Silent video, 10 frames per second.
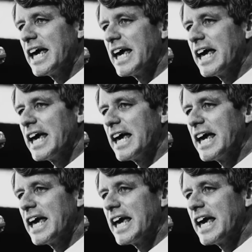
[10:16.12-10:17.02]
Service
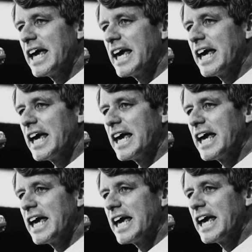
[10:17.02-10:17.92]
protection since my
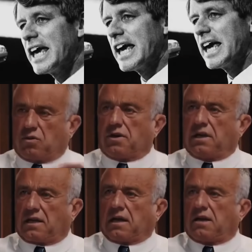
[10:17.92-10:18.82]
dad's death, which is when
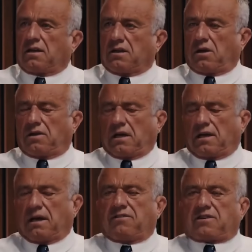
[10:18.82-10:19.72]
they get, you know, they
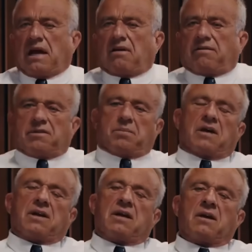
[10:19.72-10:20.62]
gave it to
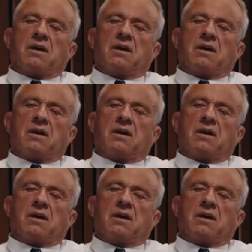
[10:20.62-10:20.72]
everybody.